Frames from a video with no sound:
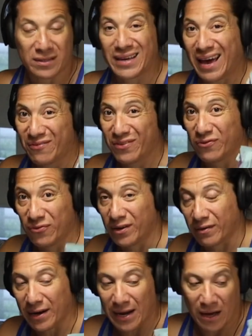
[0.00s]
it's caffeine
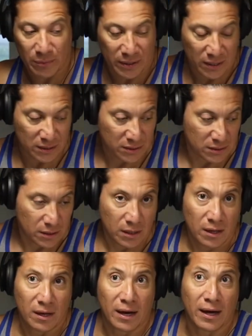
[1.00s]
free right now because
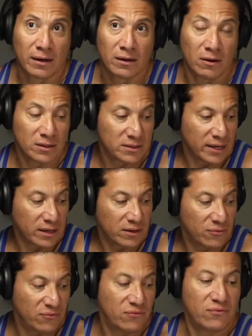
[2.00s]
I don't know, it's like
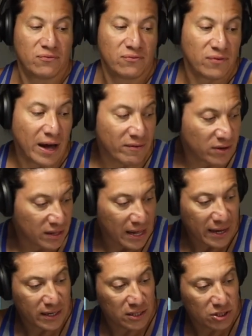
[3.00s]
5
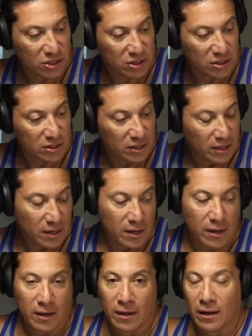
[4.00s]
o'clock ish.
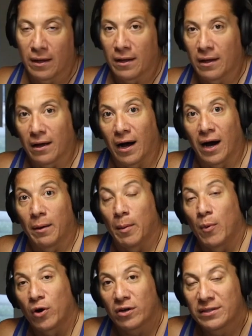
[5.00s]

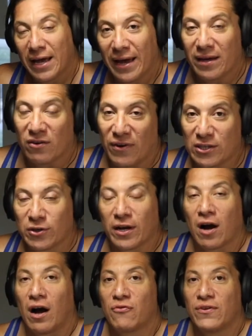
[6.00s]
Memorial Day, and if I drink
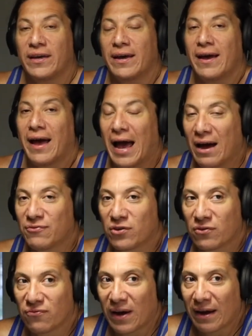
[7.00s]
coffee
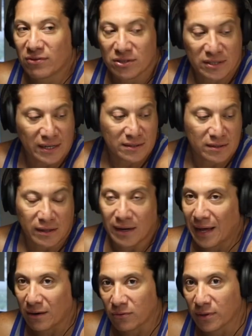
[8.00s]
after 5 or 6, then
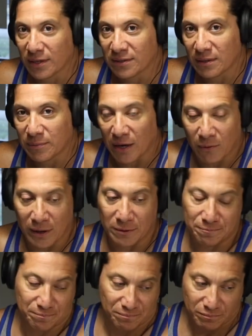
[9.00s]
I don't really sleep that well.